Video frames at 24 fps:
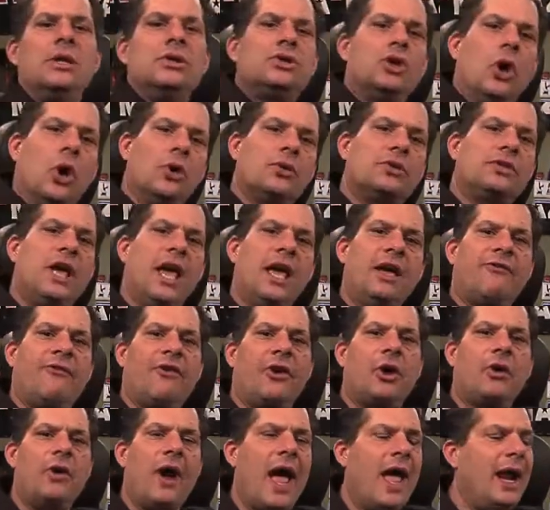don't take for
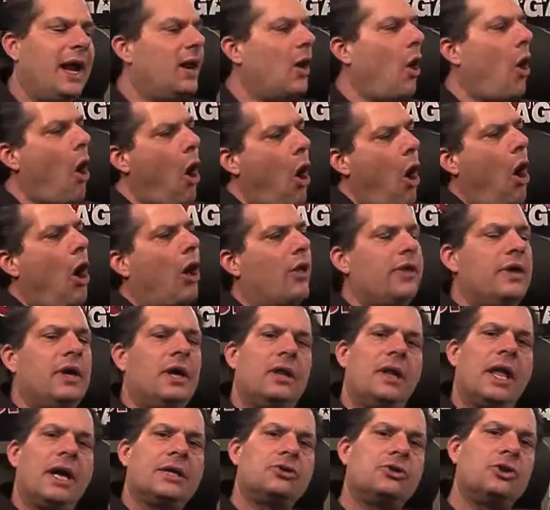granted all the
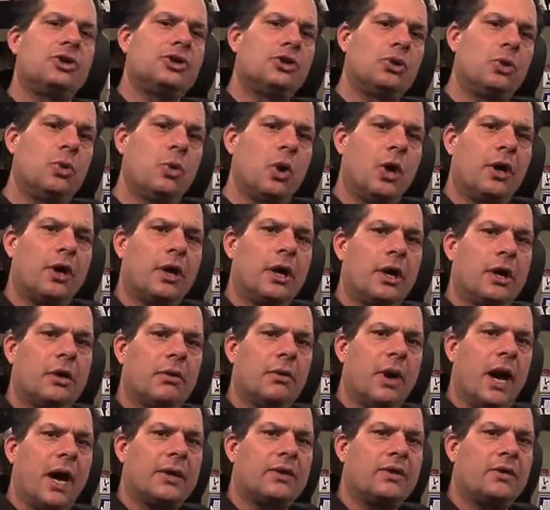electrics are working
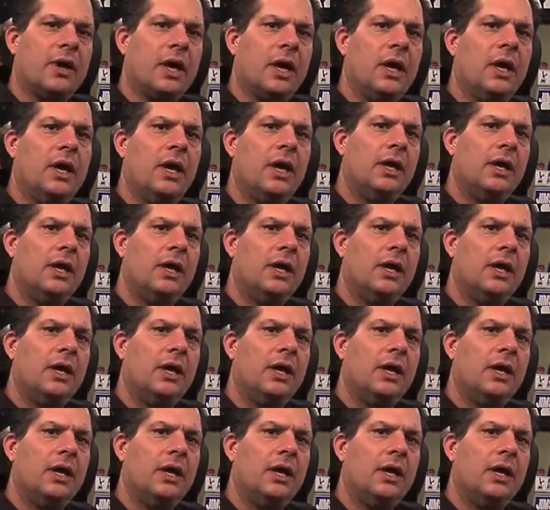correctly.